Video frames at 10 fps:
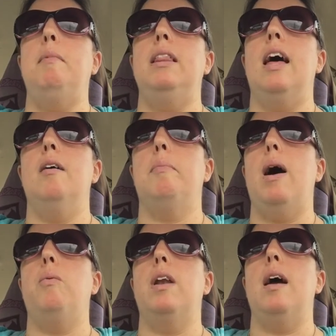mean that
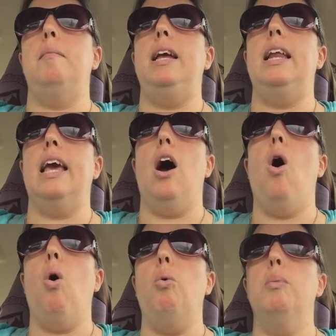by when I'm eating at
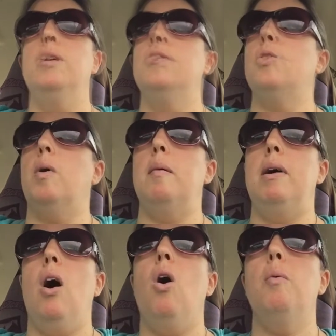home. So when I'm
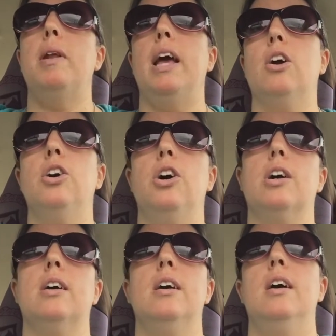at home and I
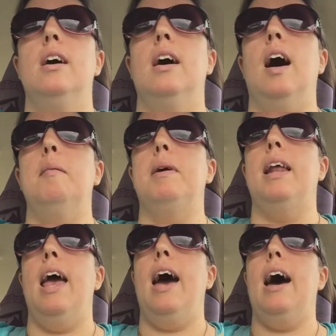cook, I'm
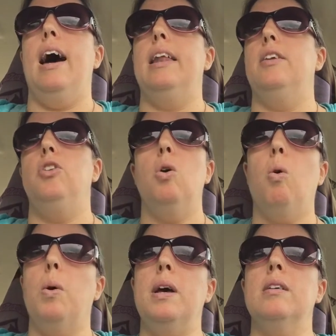gonna add no
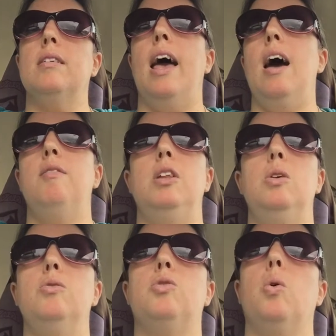oils. I haven't
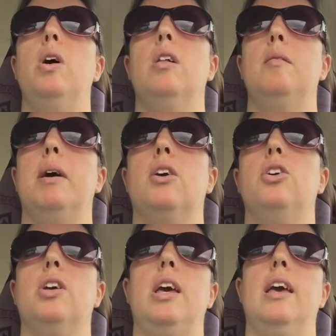used oil in my
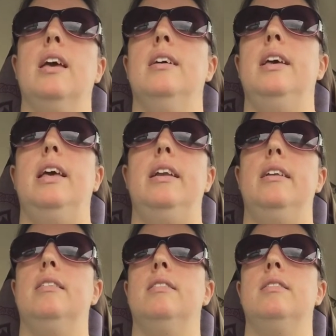cooking
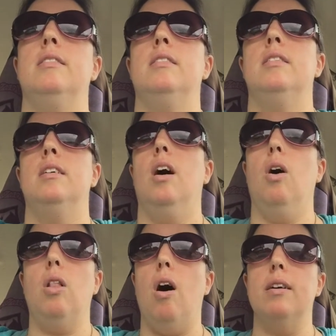in
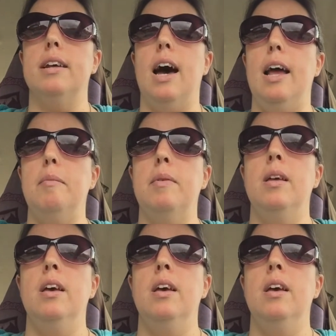a long time.